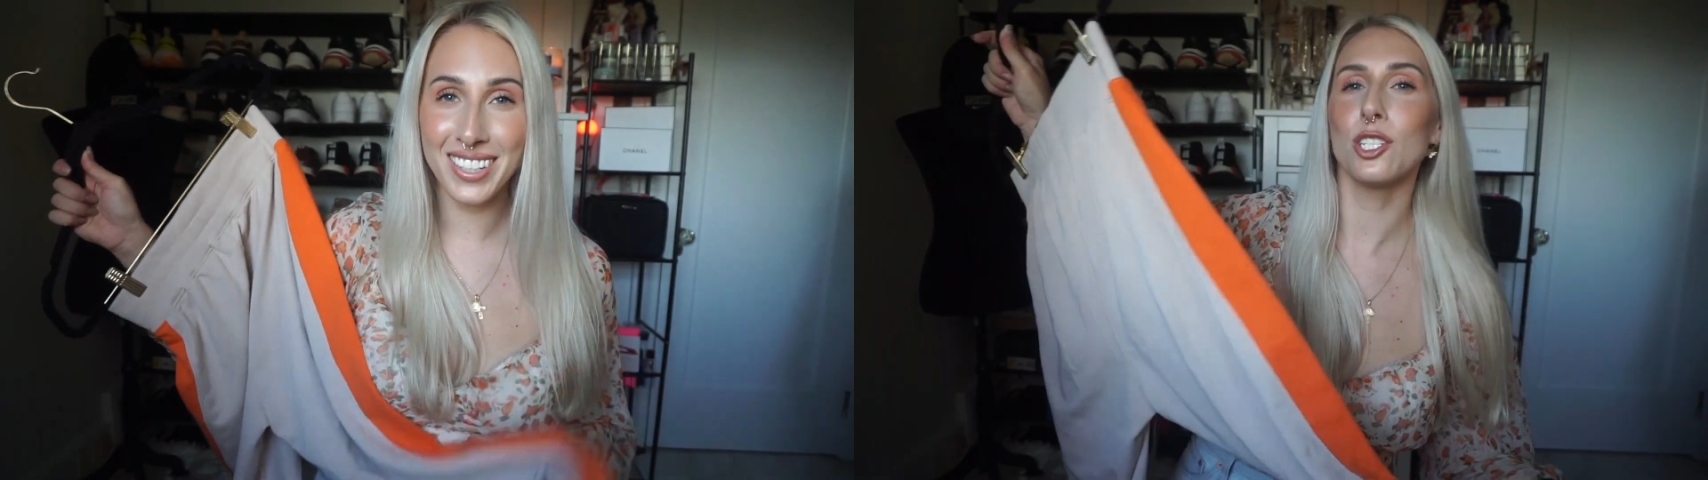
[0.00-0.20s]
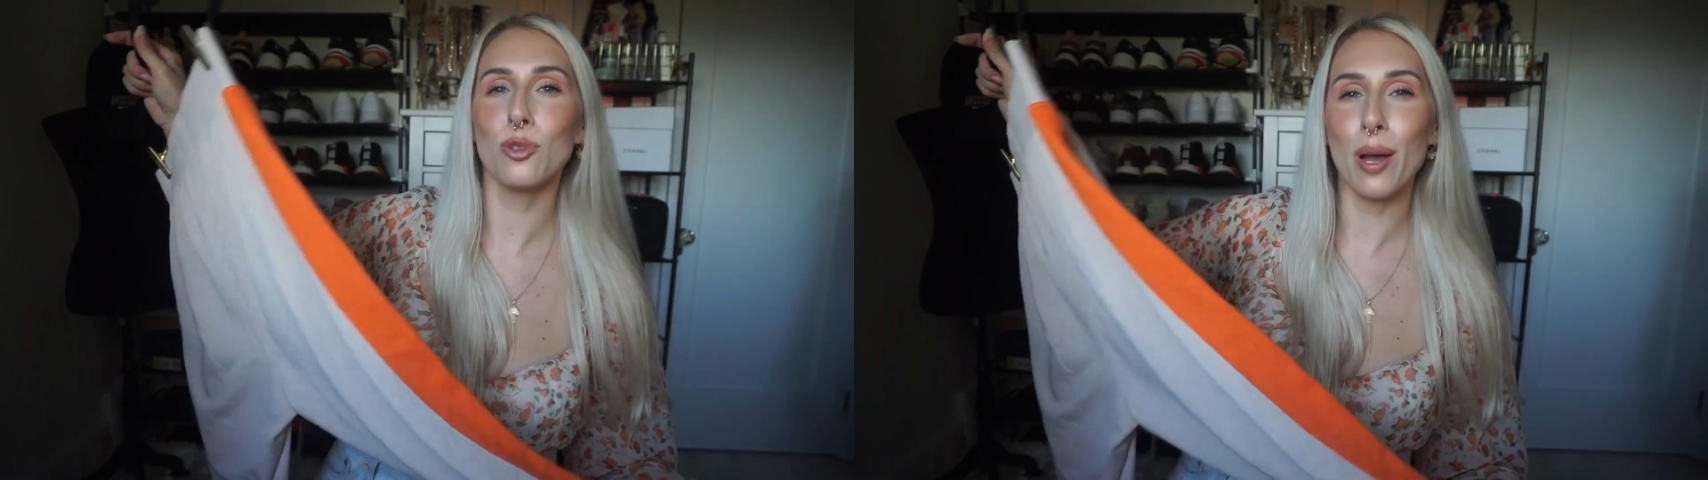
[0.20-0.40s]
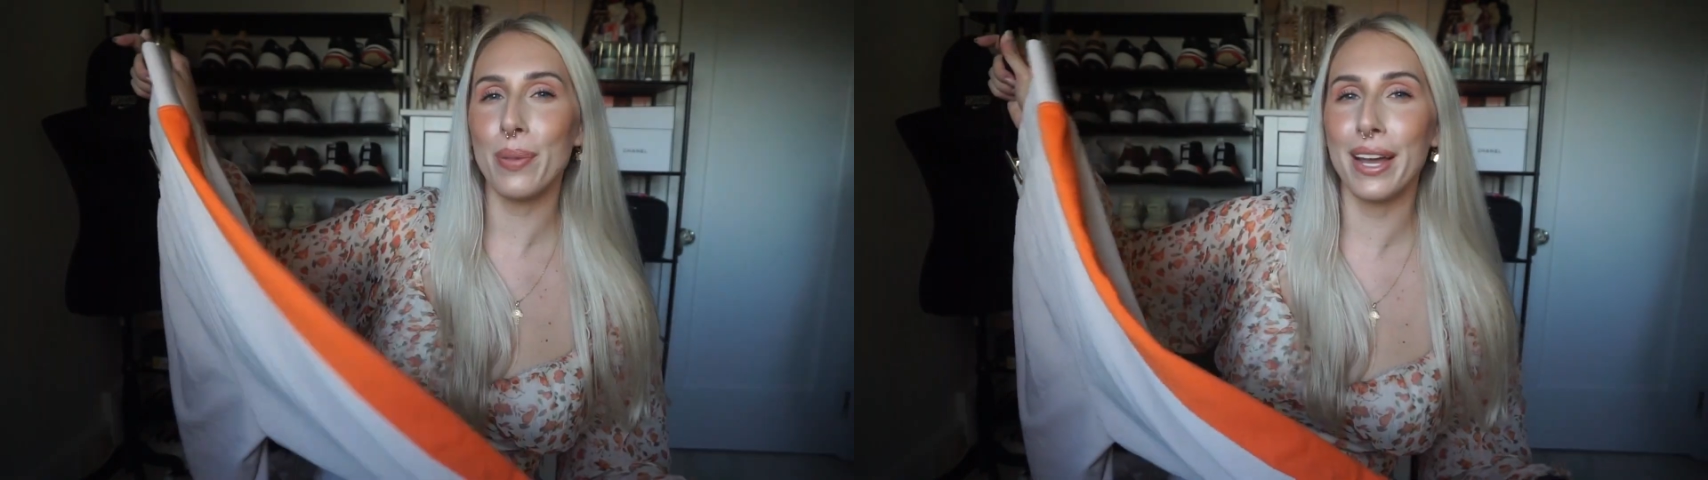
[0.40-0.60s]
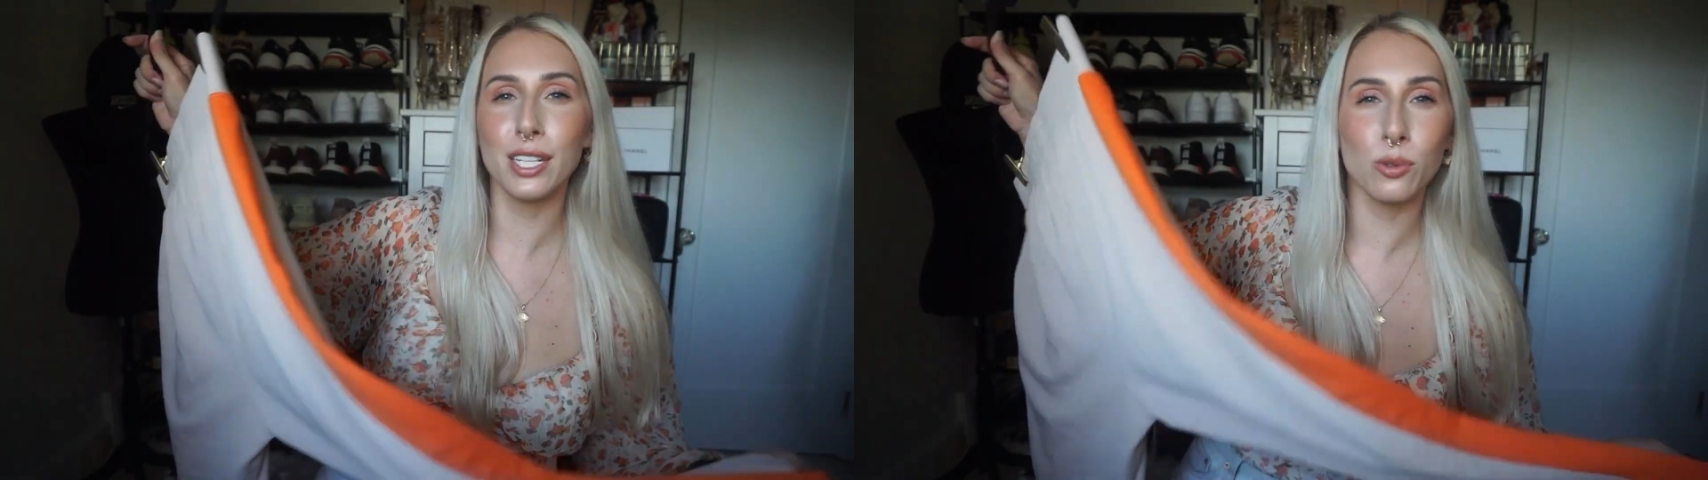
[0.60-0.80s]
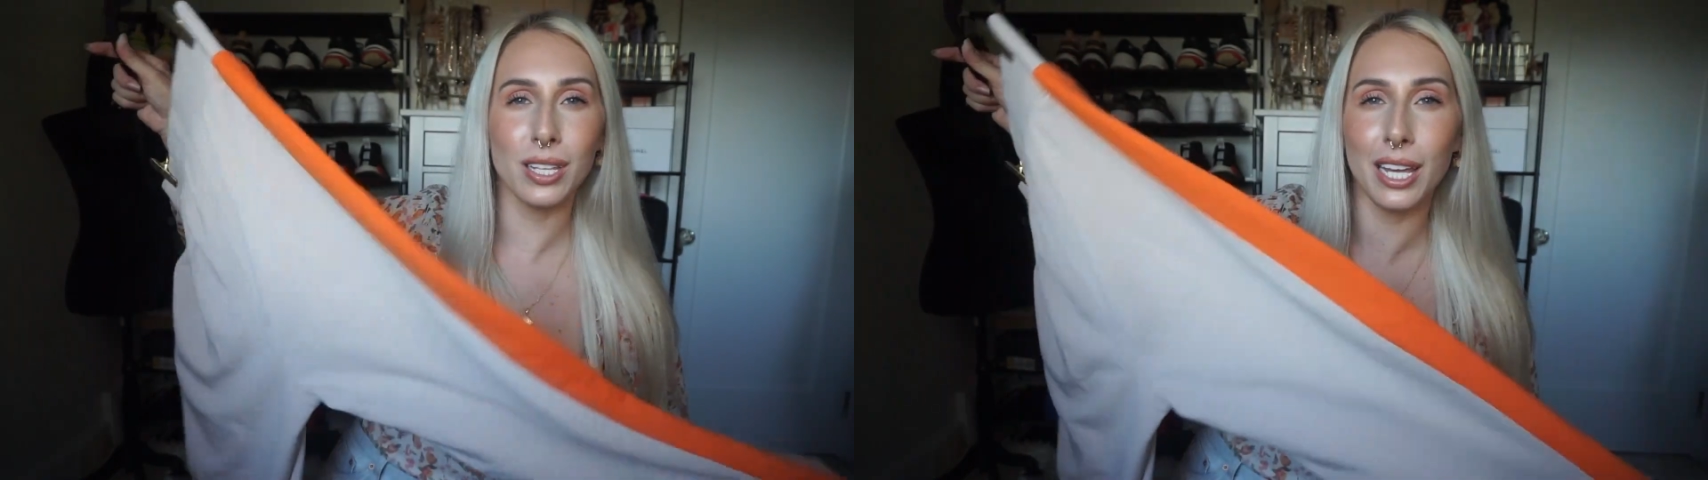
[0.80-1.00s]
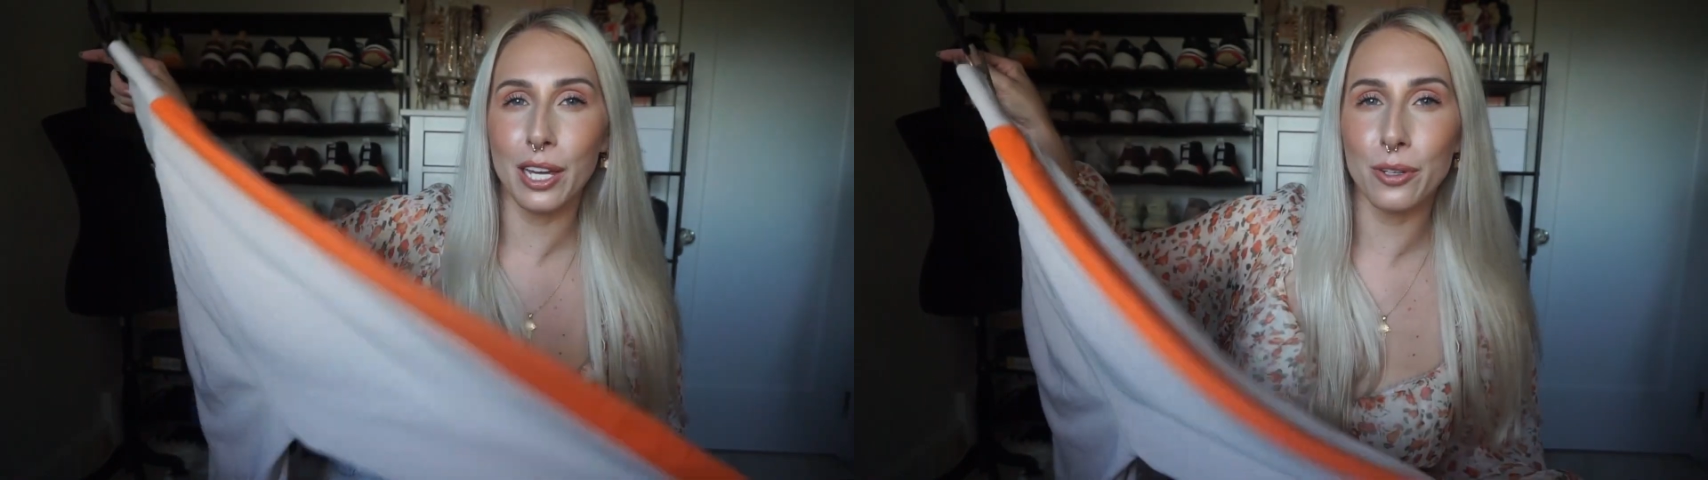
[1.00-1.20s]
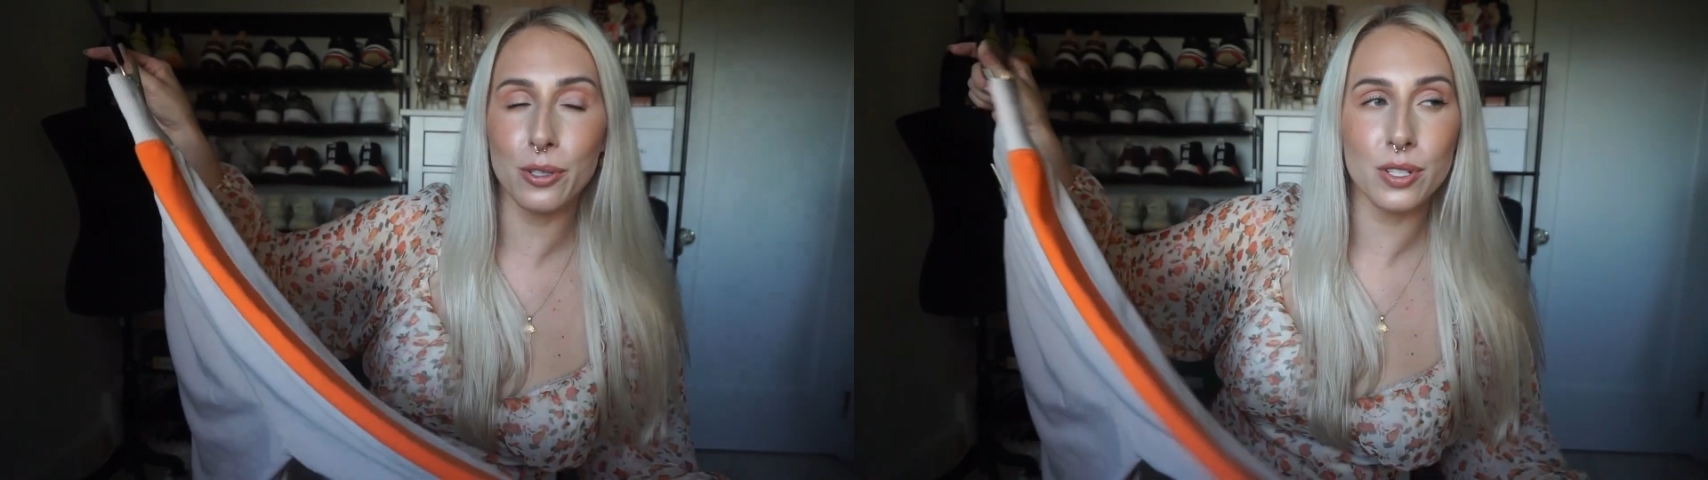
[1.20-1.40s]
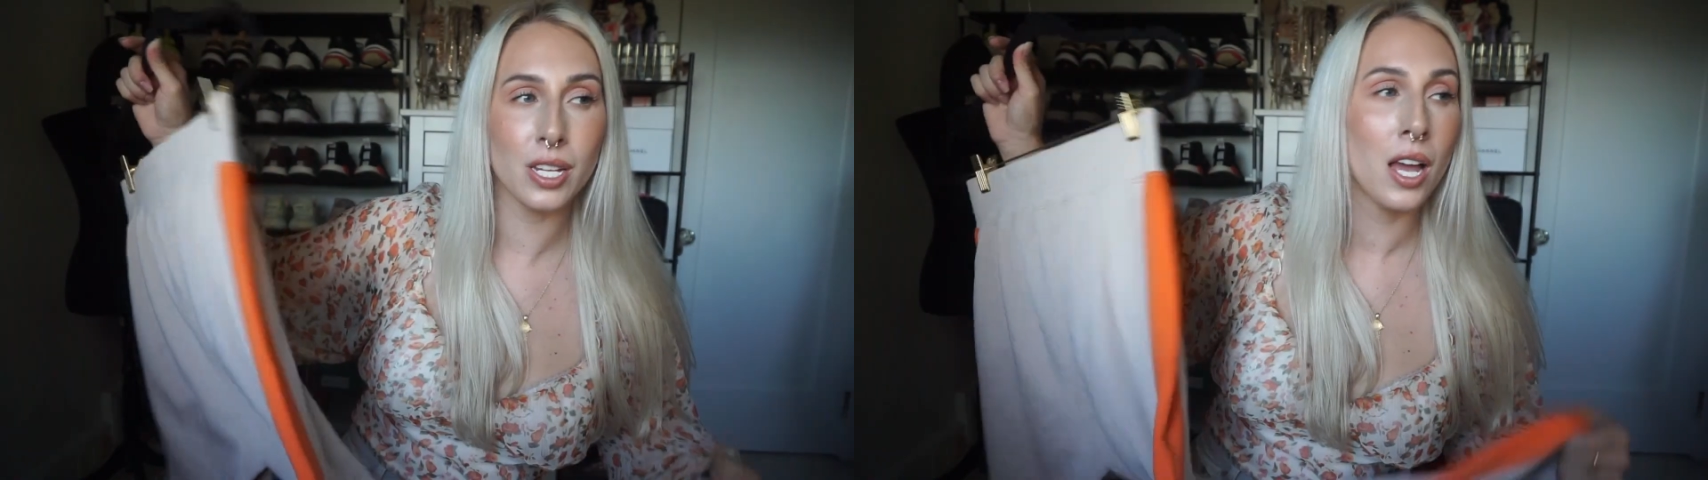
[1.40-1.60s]
Sweatpants with
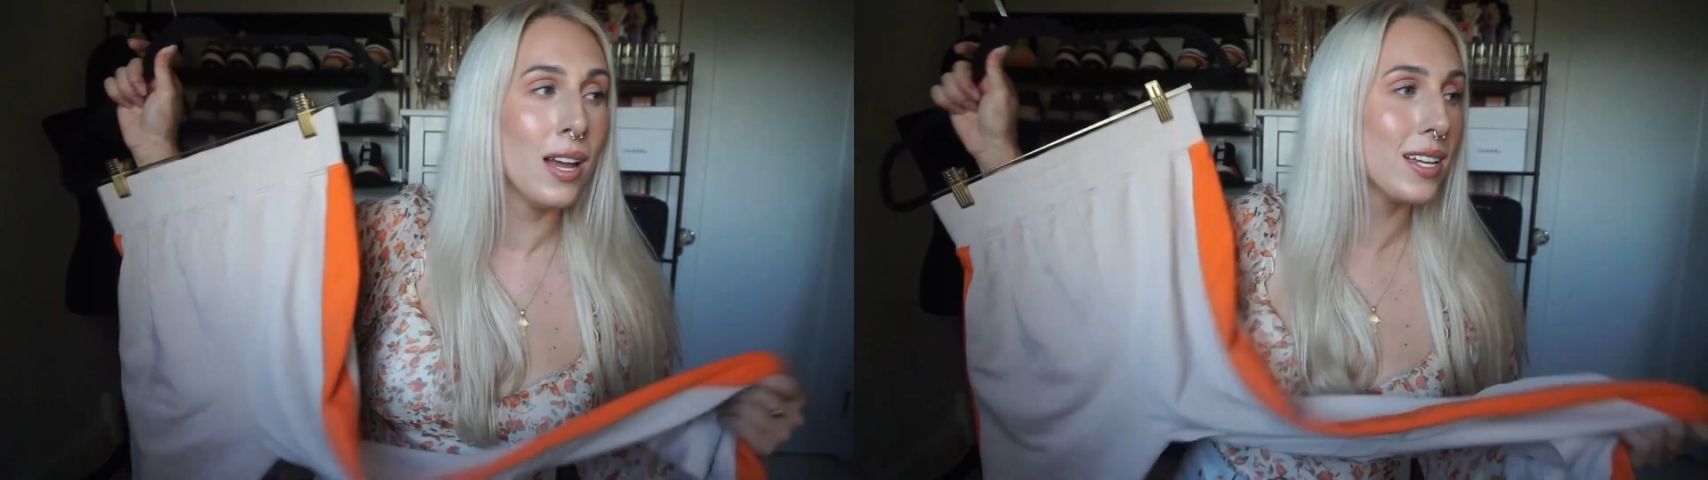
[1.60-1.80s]
heels,